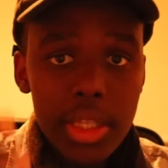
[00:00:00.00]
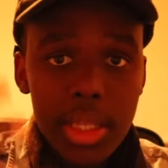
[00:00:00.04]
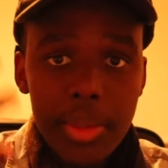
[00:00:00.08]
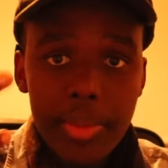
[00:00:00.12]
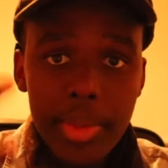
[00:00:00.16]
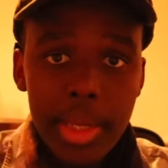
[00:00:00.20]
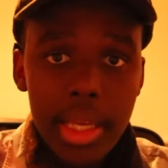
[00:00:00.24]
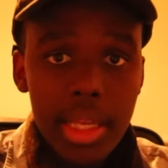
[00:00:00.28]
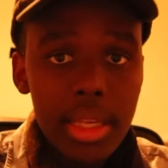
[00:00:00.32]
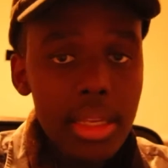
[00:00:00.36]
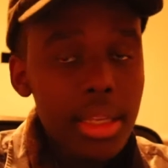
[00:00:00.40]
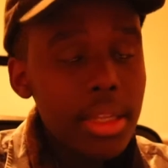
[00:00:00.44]
at the
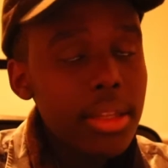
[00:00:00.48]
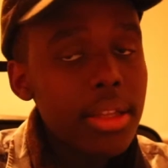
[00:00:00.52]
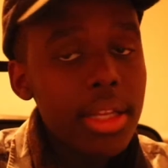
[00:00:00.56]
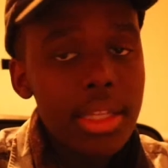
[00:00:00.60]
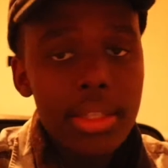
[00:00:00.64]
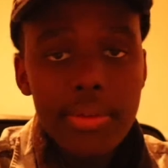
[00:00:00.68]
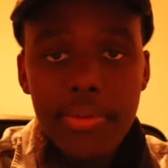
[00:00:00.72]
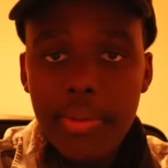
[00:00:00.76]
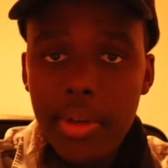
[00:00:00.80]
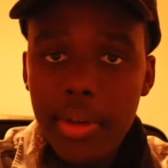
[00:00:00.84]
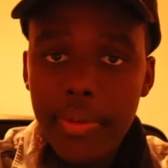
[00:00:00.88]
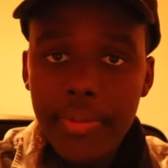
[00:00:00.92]
beginning,
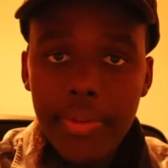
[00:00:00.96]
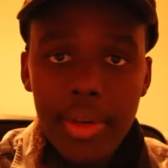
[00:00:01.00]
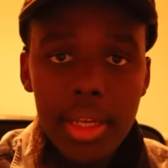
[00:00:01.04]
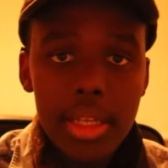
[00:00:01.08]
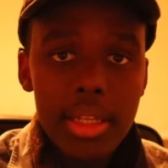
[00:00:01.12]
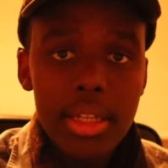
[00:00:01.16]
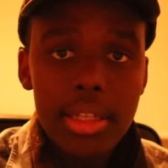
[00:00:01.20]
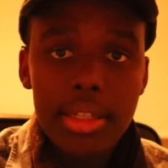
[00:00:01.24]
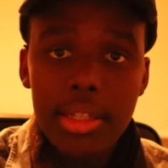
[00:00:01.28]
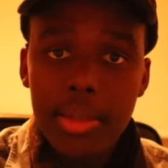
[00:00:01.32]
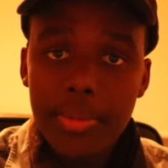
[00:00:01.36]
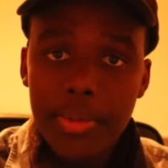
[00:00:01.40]
that's very
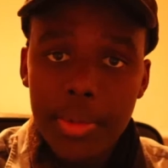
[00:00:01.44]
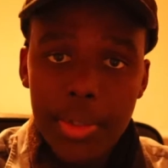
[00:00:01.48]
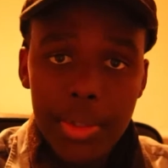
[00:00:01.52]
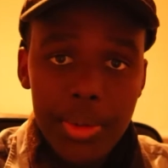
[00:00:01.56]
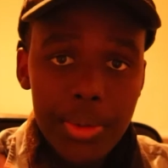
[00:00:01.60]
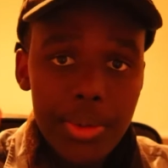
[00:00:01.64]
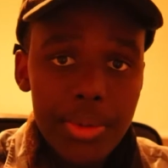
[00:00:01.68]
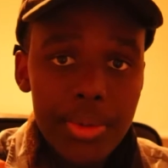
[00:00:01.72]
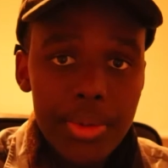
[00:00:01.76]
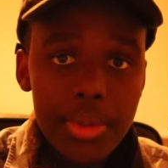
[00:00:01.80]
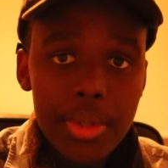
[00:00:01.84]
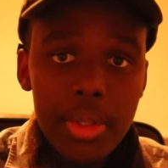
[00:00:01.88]
fine. That's up to
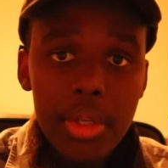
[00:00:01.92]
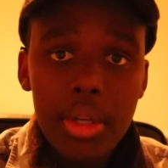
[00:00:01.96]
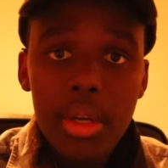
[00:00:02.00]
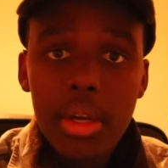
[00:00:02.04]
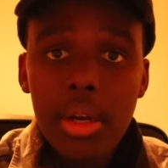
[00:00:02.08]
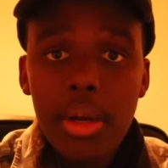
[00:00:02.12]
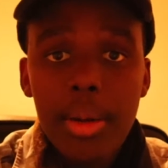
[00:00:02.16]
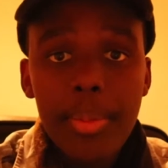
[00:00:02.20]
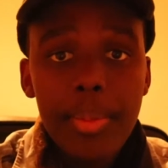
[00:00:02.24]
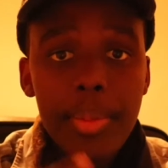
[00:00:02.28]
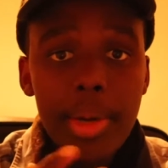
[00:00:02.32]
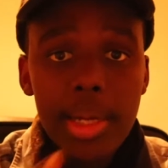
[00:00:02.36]
you.
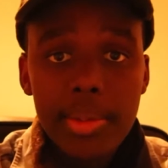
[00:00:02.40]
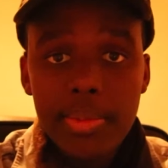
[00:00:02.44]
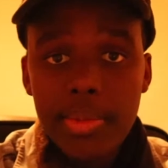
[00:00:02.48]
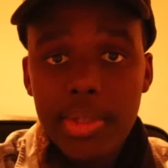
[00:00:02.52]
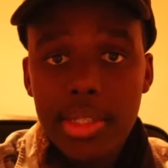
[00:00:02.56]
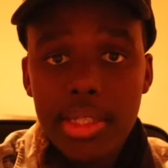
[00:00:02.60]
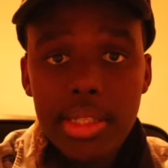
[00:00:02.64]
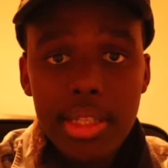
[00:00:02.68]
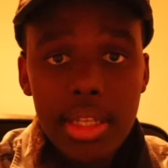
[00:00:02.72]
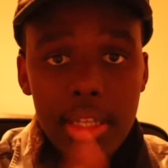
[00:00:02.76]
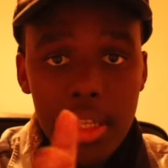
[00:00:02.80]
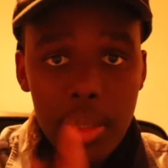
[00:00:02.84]
But I'm
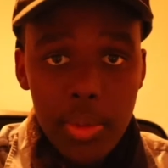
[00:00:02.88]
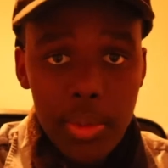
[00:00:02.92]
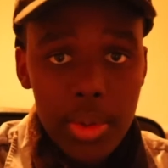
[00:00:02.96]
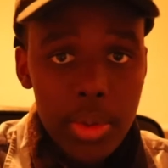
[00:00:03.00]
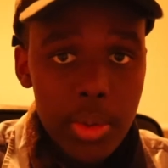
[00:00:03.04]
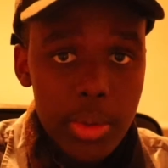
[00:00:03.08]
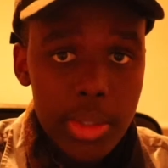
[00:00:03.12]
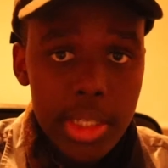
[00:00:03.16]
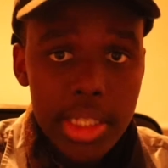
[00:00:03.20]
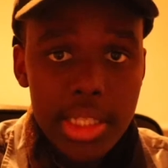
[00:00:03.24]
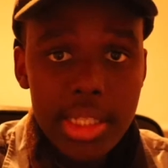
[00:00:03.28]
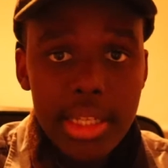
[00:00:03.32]
just telling you what
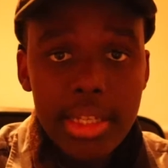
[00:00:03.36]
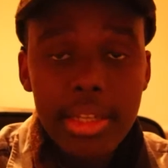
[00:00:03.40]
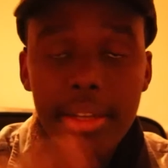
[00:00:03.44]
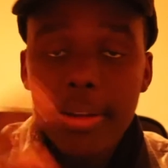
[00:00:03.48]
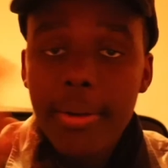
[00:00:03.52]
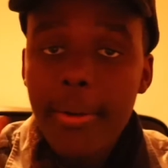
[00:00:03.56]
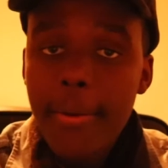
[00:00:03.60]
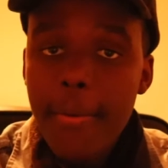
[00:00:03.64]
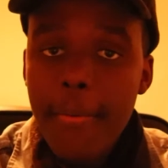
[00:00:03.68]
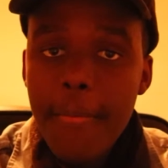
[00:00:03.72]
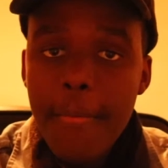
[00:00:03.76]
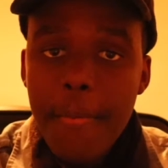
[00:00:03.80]
Oda said.
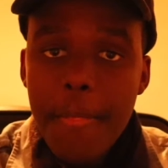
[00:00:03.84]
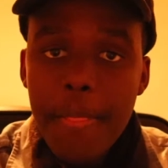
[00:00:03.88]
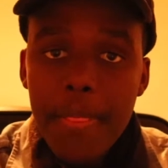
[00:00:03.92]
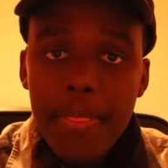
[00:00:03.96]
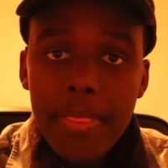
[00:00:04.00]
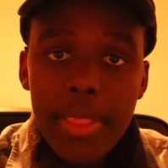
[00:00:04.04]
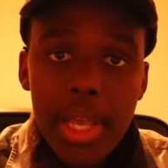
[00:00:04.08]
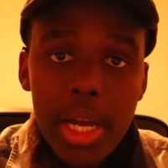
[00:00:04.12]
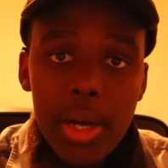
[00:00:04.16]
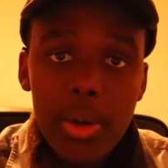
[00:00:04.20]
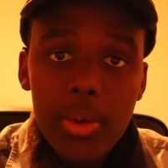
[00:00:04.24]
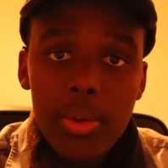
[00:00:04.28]

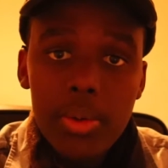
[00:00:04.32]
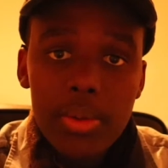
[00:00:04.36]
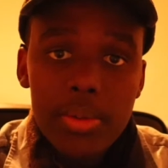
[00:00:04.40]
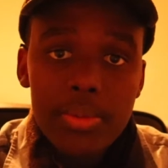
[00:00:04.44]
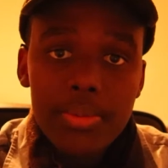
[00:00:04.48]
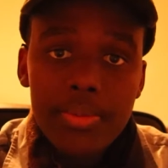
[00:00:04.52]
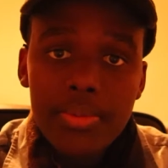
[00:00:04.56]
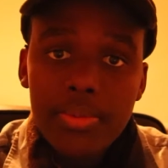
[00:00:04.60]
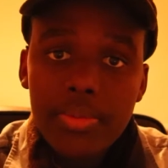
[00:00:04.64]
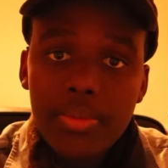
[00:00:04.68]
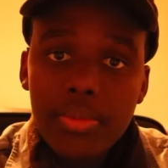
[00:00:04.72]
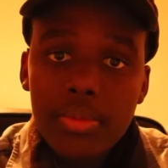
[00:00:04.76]
Now,
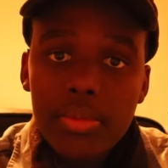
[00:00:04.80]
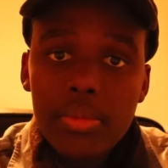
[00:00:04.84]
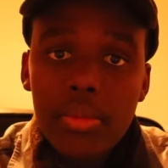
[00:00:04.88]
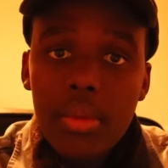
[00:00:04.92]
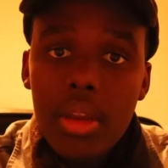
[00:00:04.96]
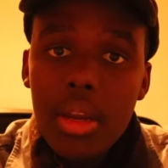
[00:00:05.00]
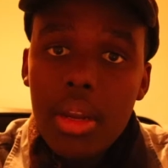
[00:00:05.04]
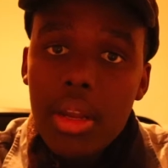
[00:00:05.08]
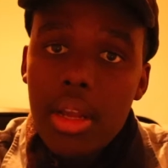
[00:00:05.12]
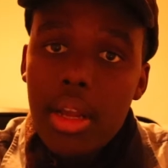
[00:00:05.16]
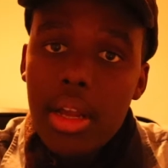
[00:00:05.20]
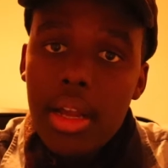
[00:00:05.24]

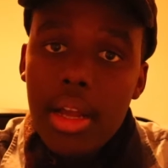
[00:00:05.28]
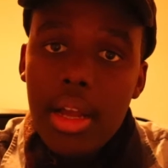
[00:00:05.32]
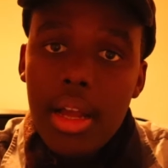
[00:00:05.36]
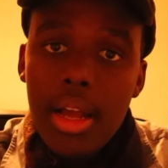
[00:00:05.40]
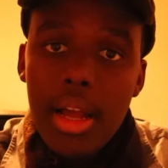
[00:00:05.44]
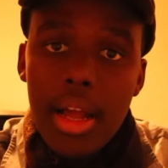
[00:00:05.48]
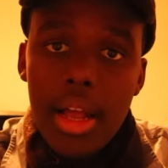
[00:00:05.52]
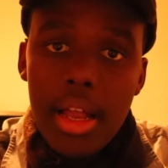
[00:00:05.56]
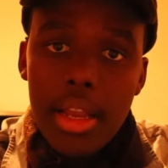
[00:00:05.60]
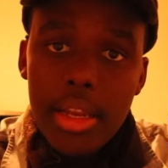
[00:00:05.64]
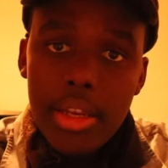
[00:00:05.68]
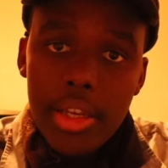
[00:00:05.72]

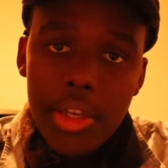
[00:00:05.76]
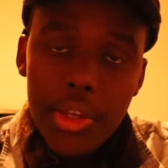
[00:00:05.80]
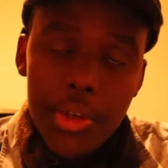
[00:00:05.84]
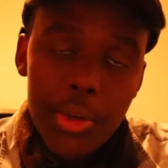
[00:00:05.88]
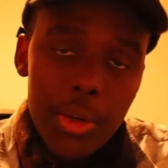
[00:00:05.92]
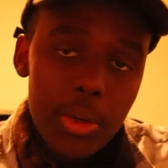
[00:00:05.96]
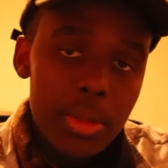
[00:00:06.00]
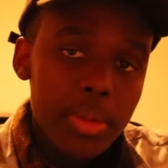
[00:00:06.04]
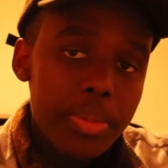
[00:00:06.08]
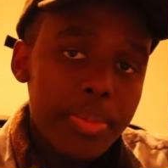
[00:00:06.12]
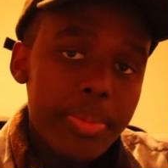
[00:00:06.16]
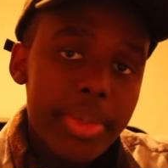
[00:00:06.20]

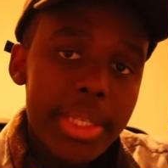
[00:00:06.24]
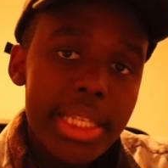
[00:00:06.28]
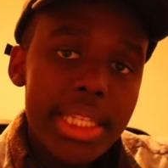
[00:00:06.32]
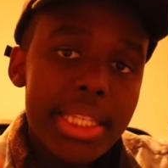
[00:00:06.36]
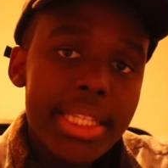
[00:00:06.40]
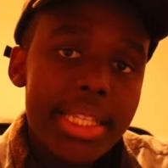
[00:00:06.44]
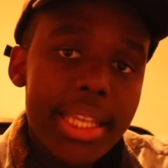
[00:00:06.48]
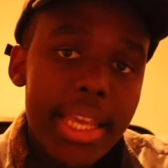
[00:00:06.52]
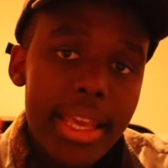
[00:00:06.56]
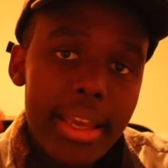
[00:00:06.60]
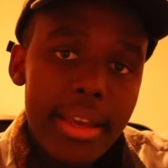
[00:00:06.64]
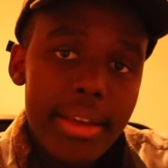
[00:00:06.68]
don't be
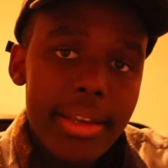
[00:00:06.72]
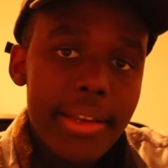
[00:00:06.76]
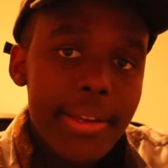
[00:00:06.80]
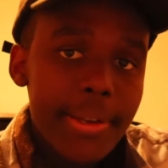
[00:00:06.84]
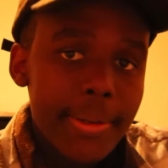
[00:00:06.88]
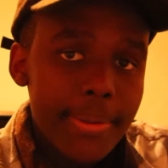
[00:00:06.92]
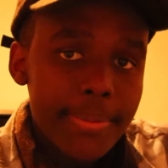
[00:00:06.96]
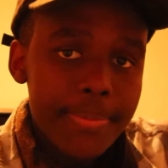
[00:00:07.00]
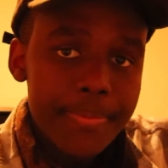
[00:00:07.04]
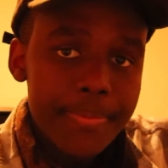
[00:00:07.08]
scared